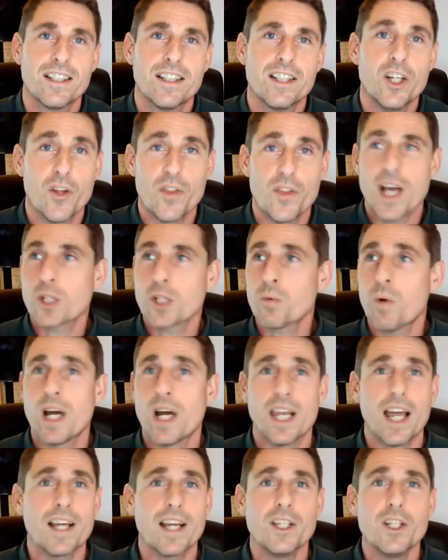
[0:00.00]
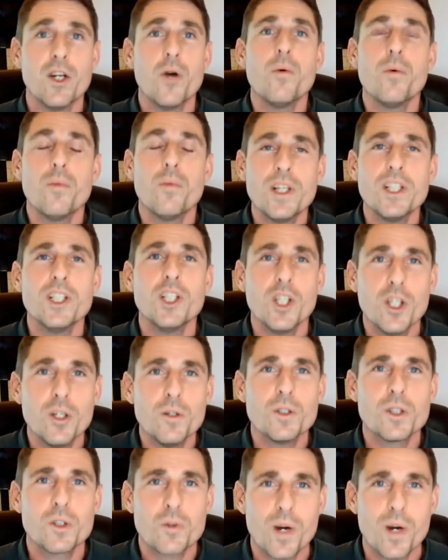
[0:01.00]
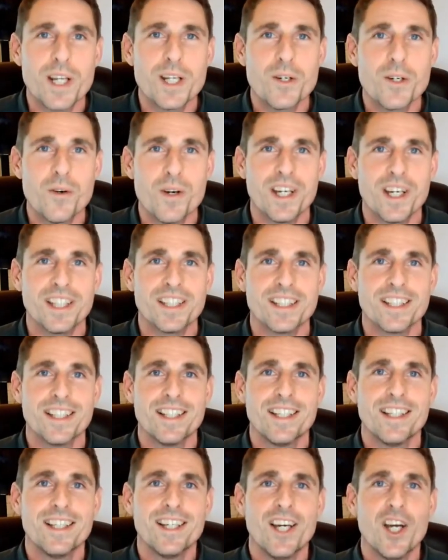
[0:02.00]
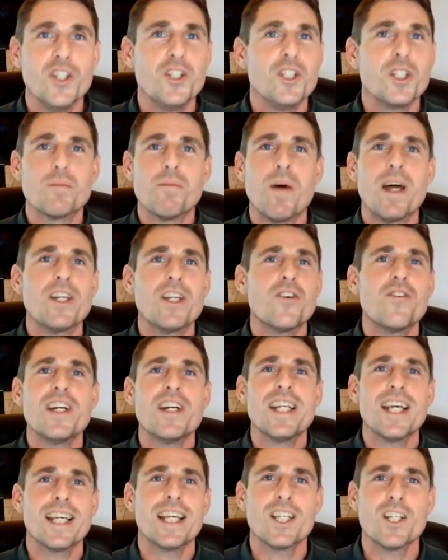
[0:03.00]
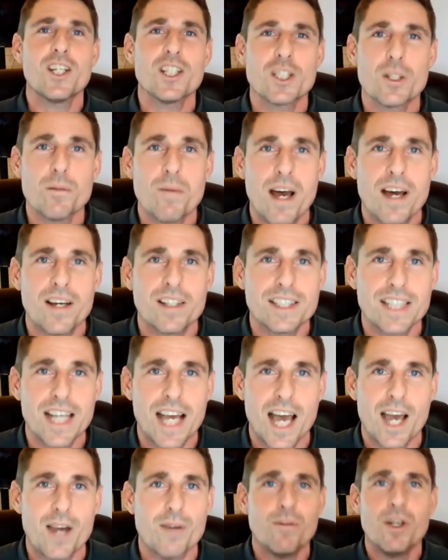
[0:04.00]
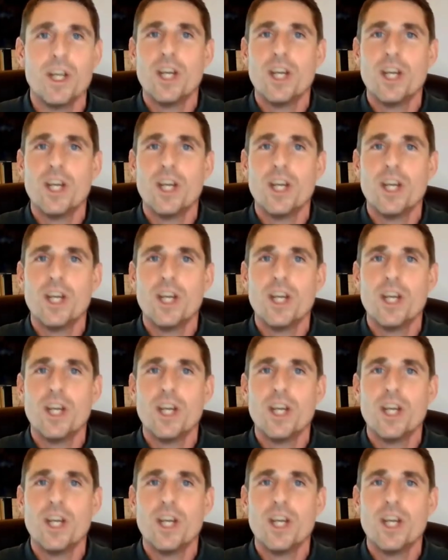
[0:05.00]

You know, that's why, like, you know, when you lose twenty quid and you spend a ridiculous amount of time